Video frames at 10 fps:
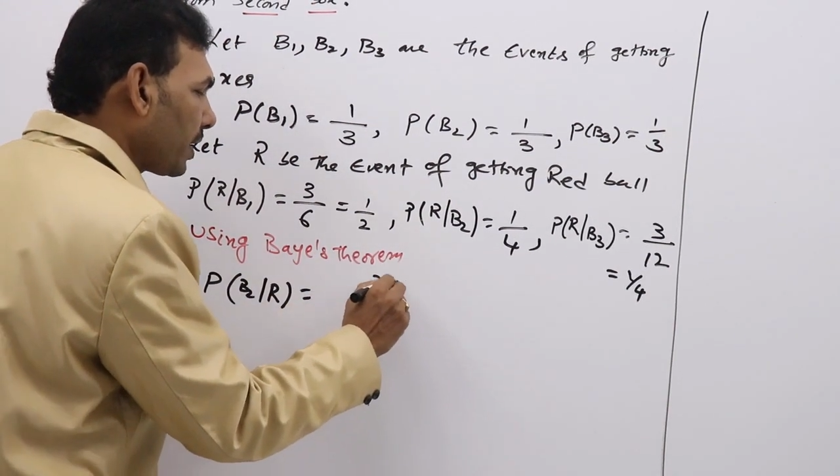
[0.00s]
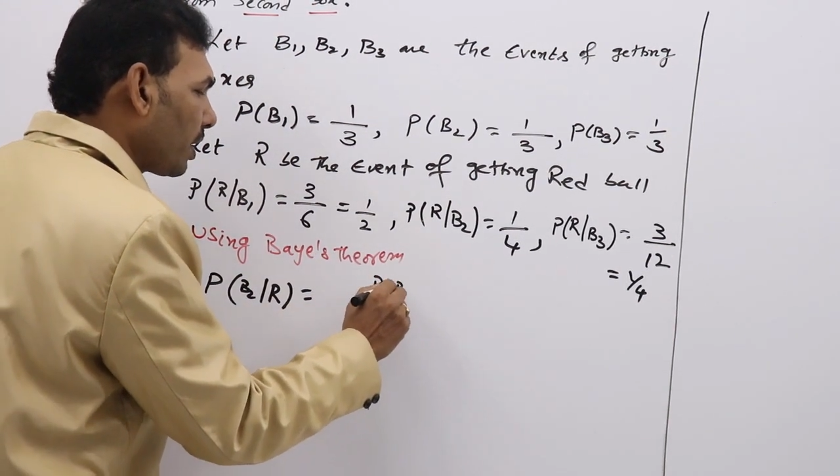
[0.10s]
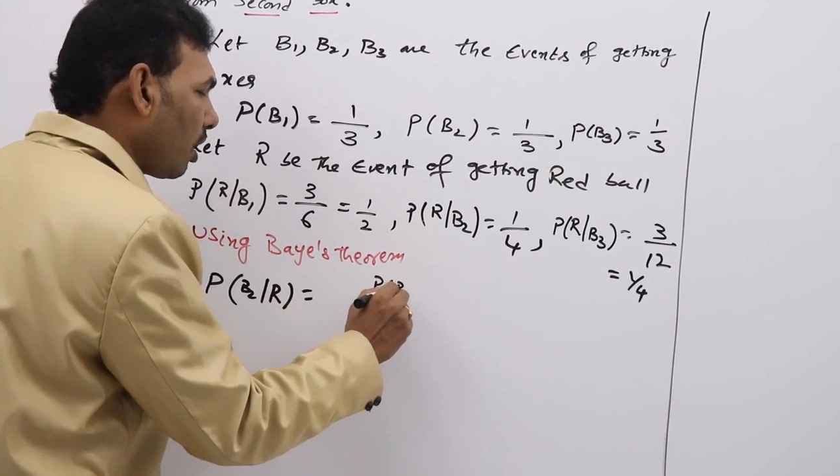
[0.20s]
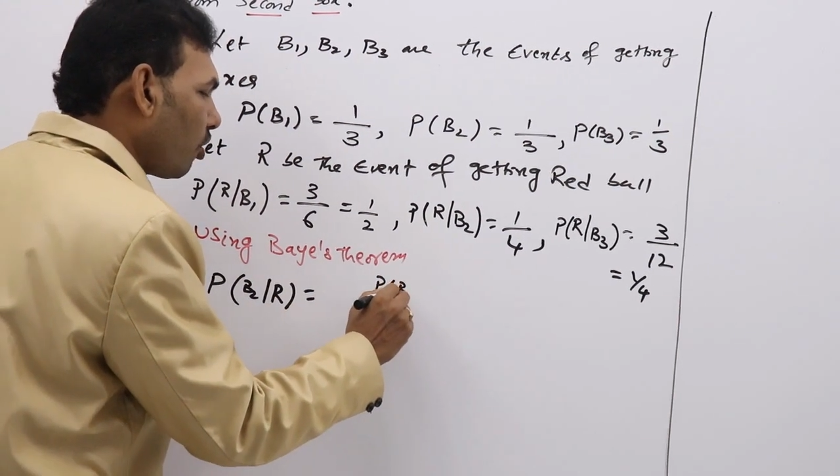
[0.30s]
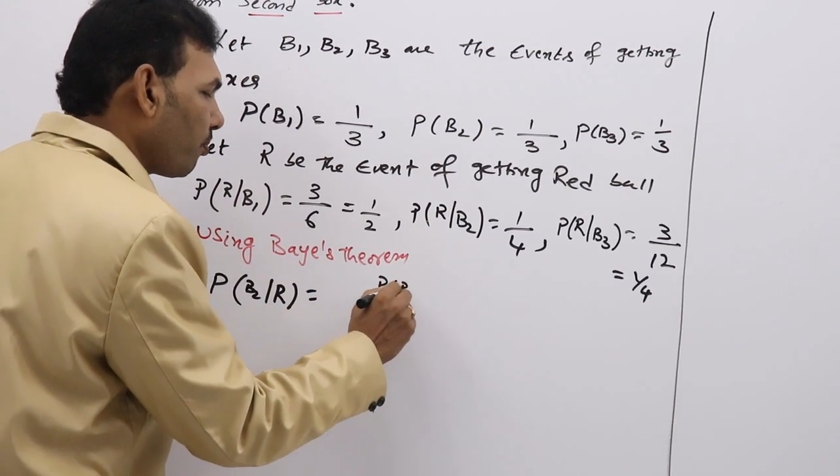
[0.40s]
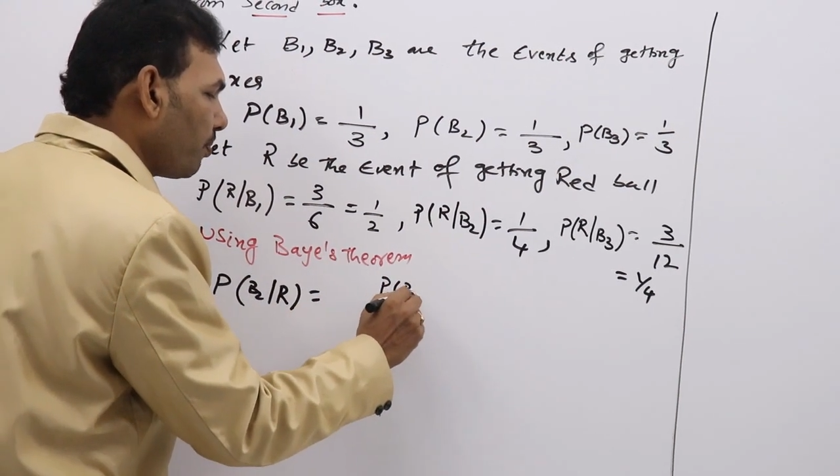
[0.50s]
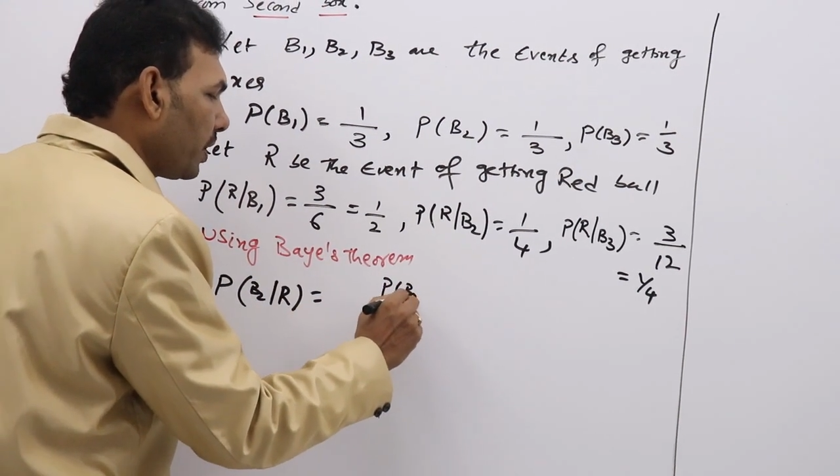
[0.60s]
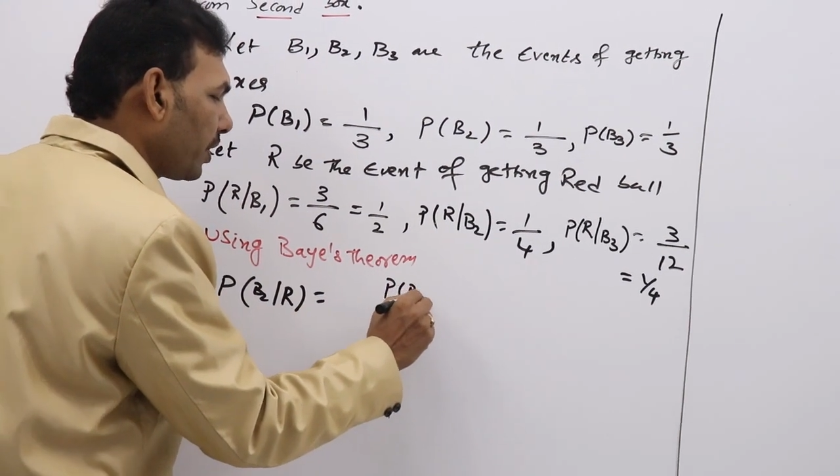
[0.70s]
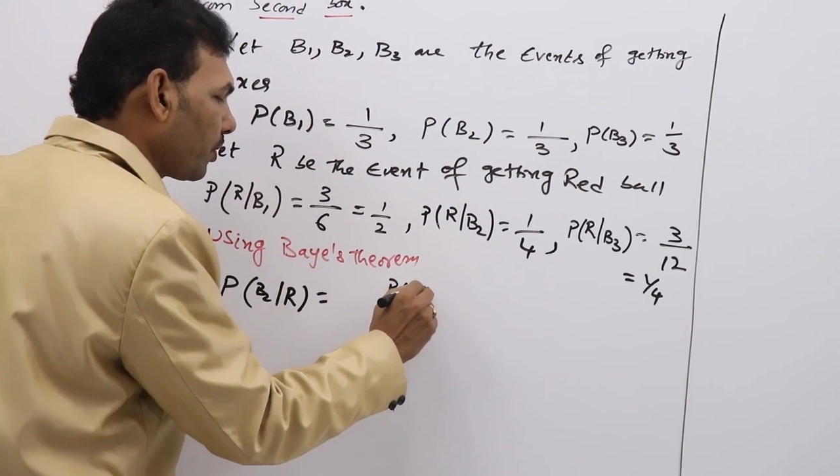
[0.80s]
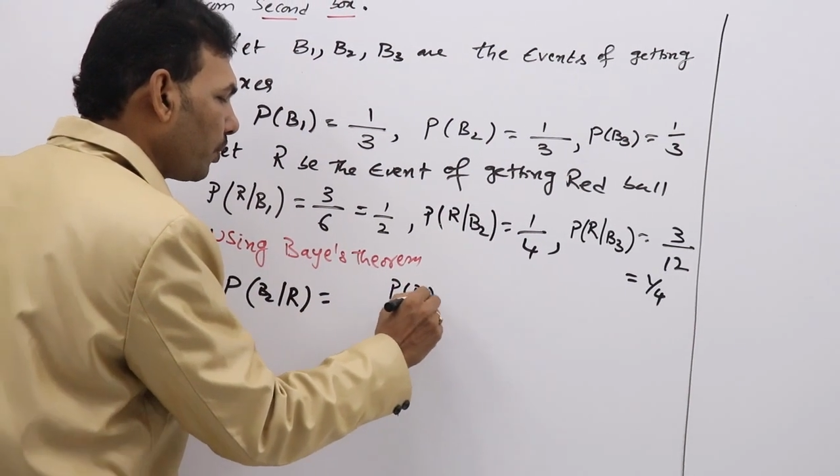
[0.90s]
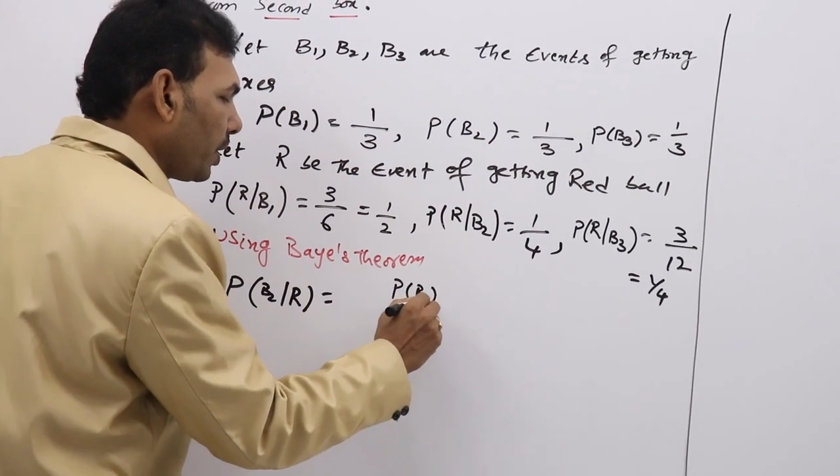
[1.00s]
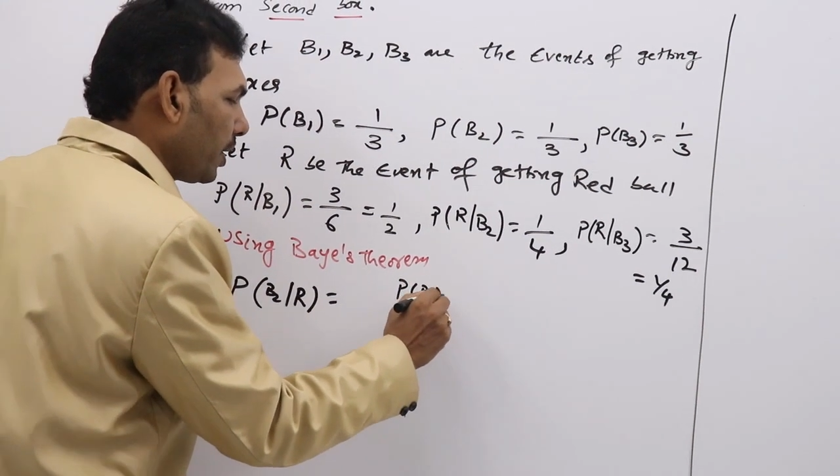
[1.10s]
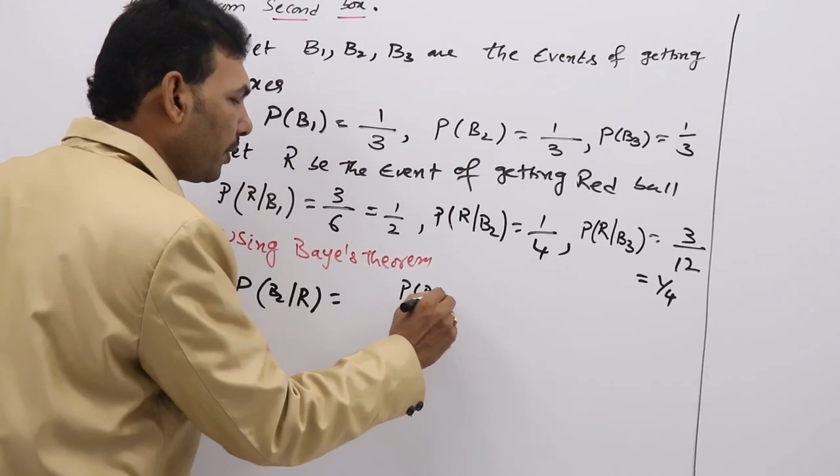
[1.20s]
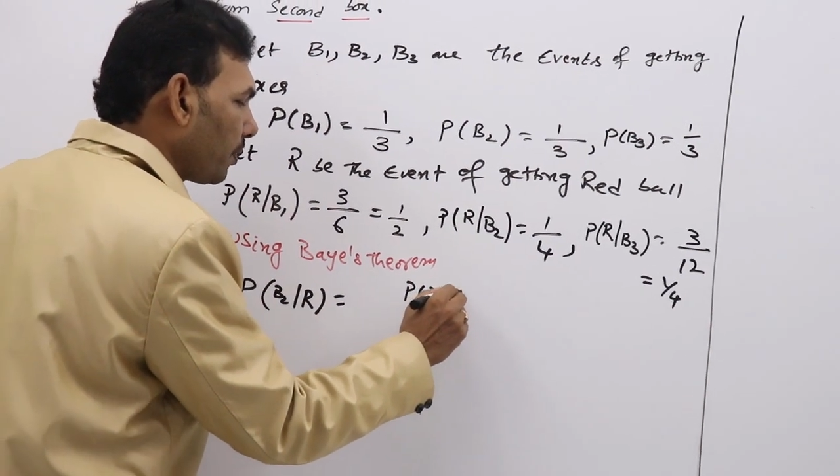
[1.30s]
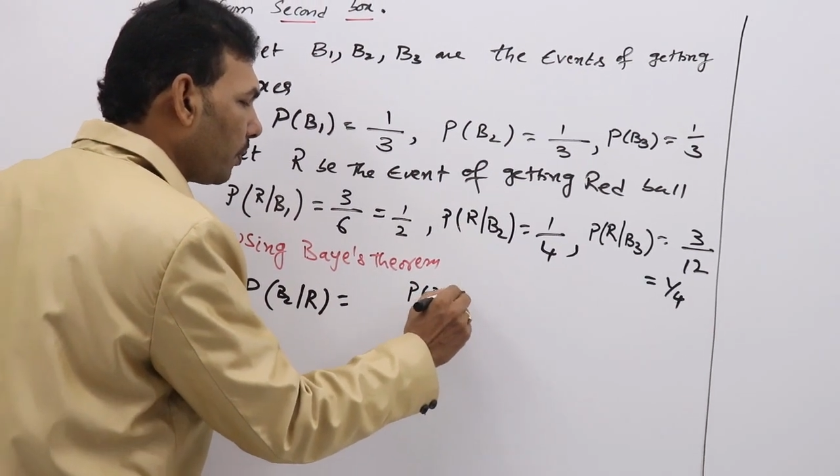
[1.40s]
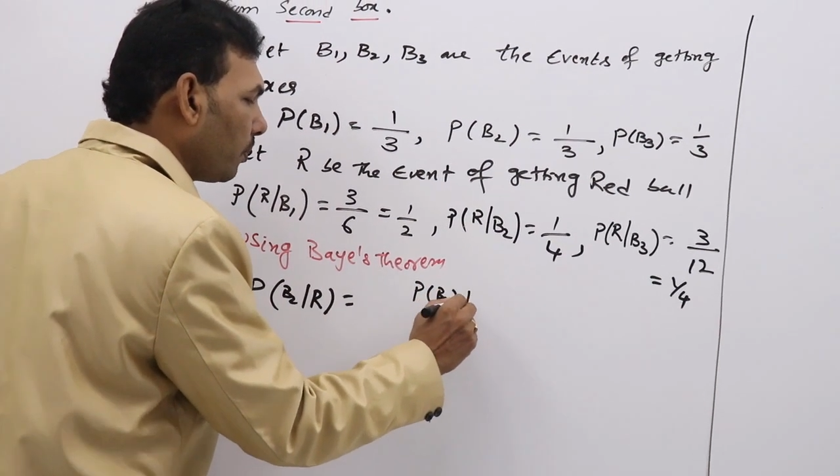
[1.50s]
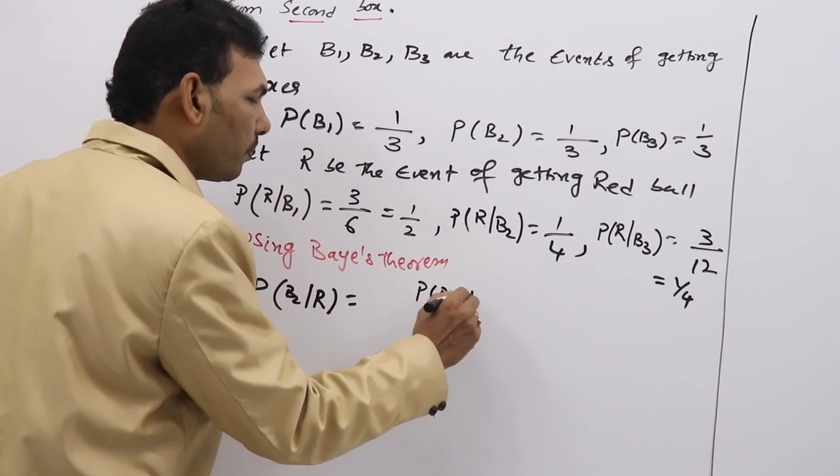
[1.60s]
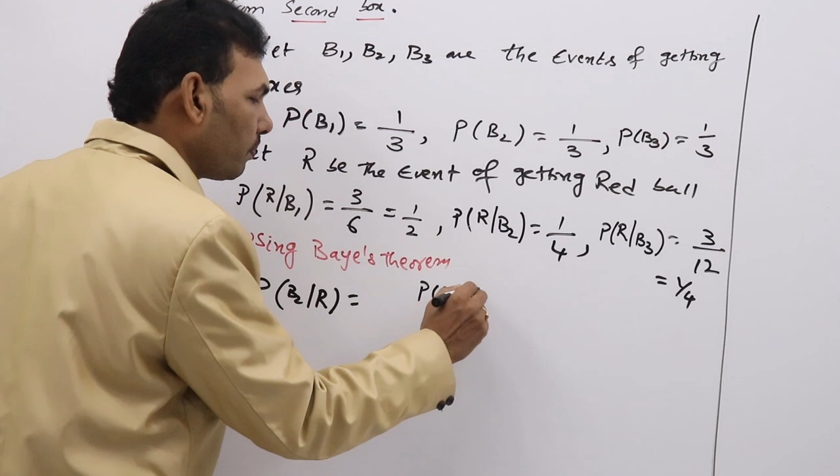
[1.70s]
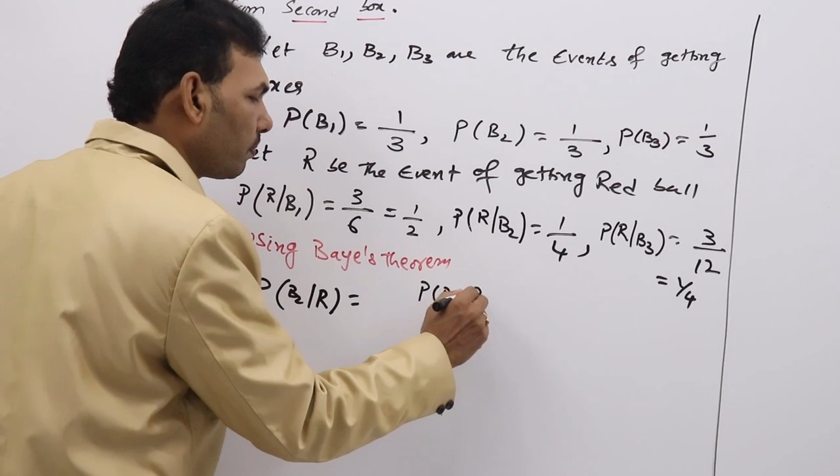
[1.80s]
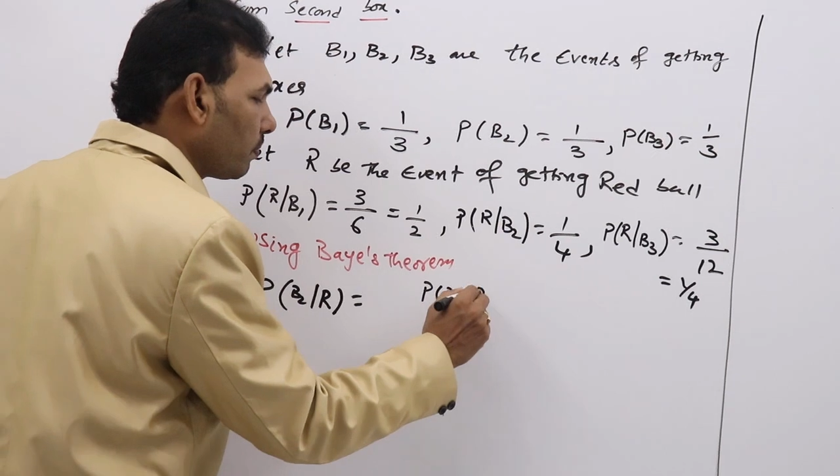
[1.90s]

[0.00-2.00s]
of B2 into